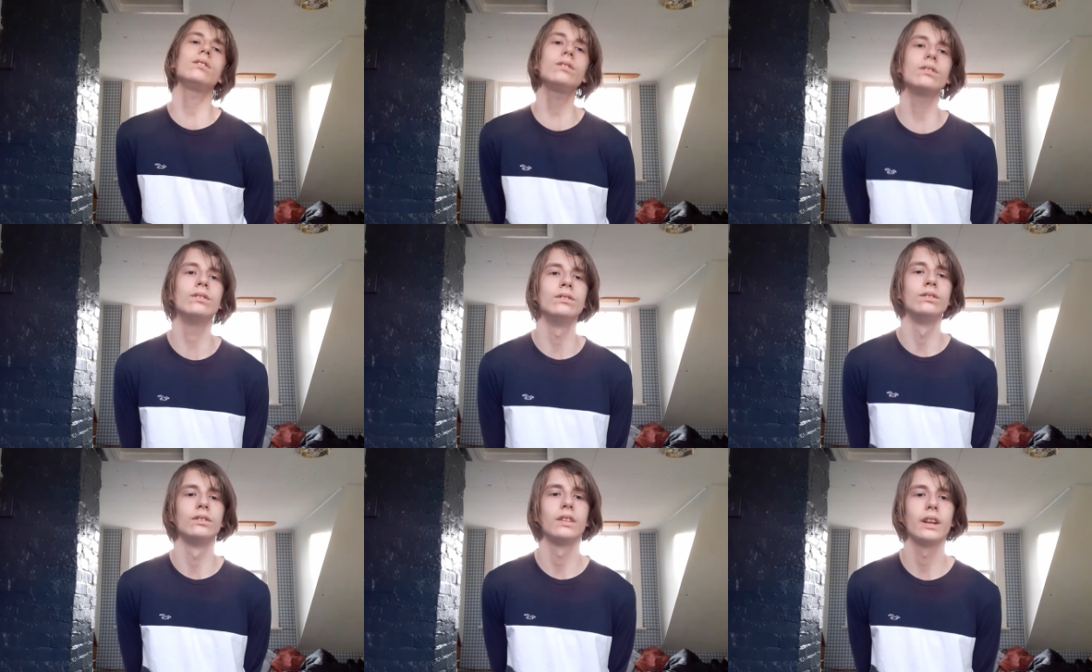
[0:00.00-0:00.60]

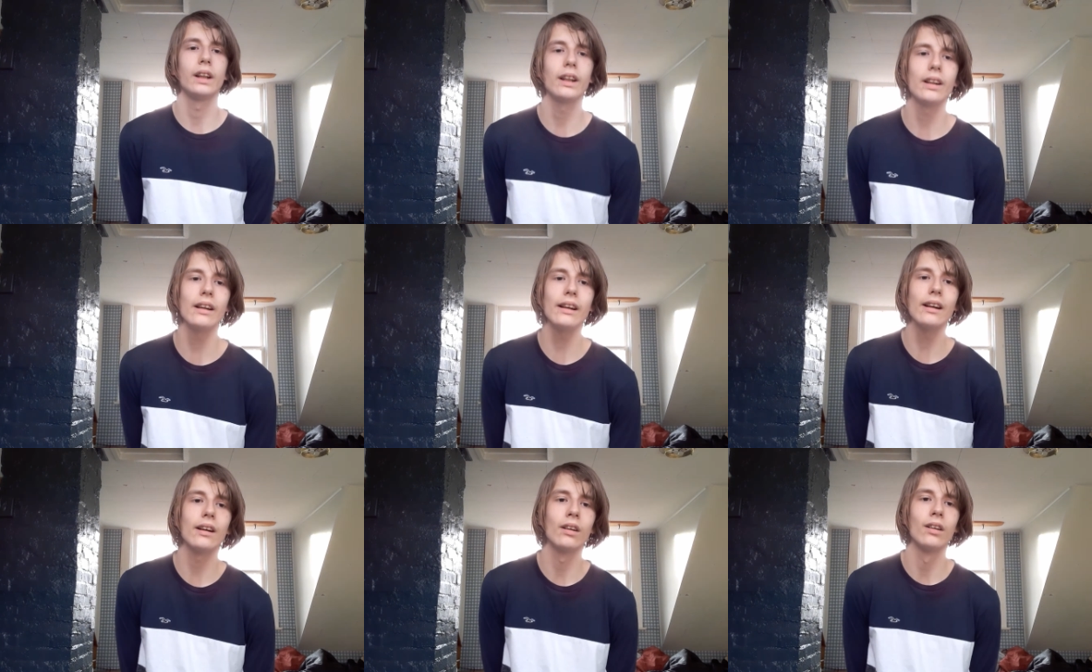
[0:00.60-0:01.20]
and
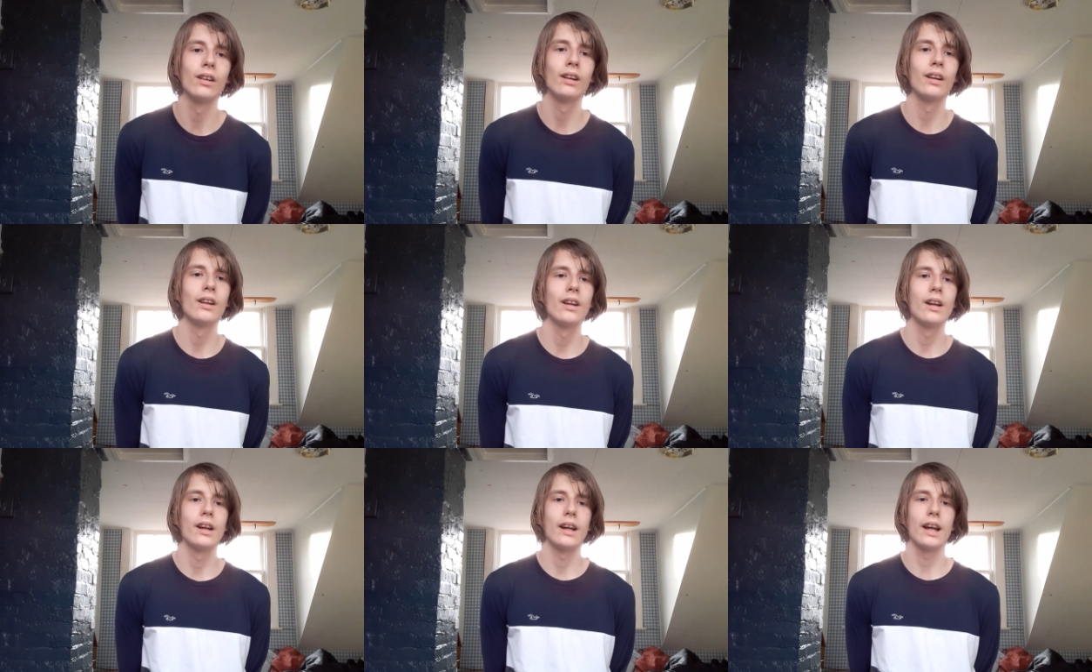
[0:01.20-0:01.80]
yeah,
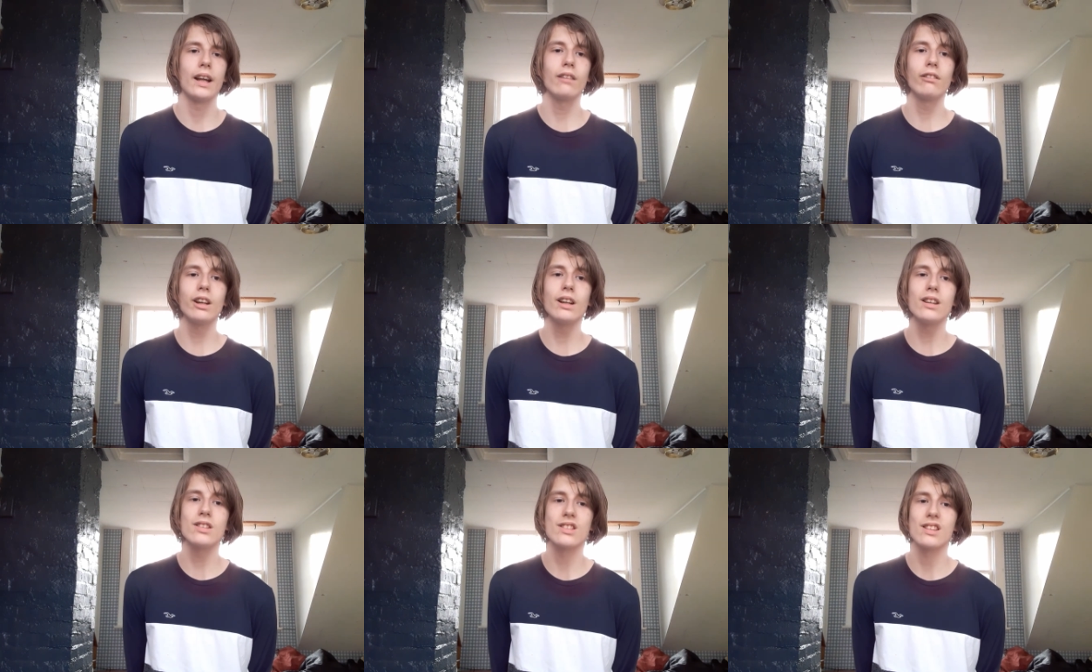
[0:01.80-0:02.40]

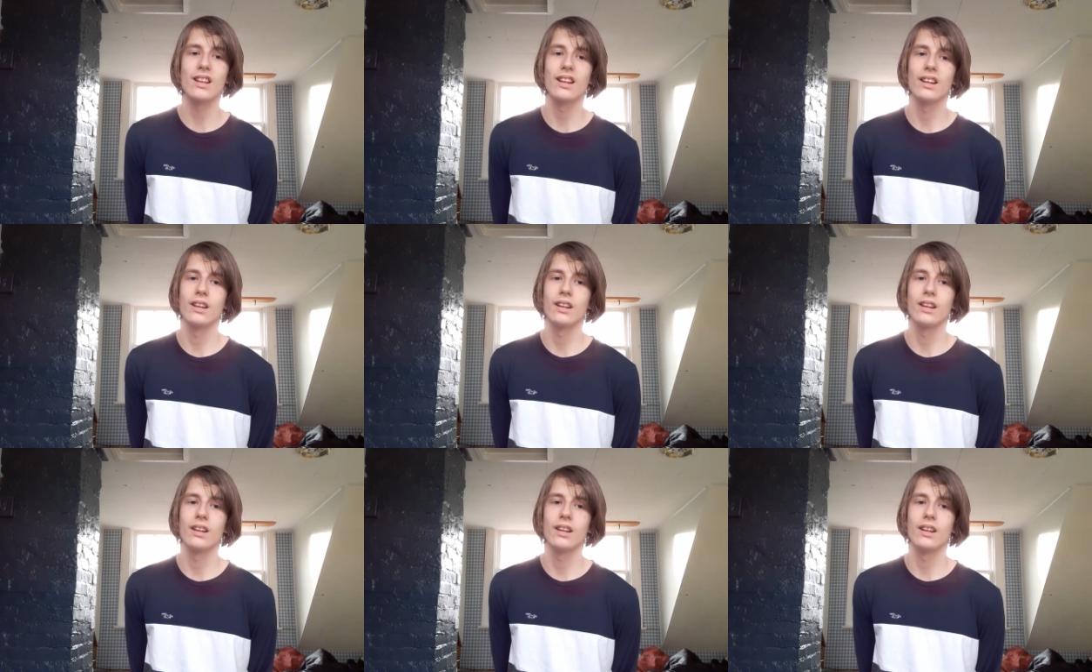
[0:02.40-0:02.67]
anyways,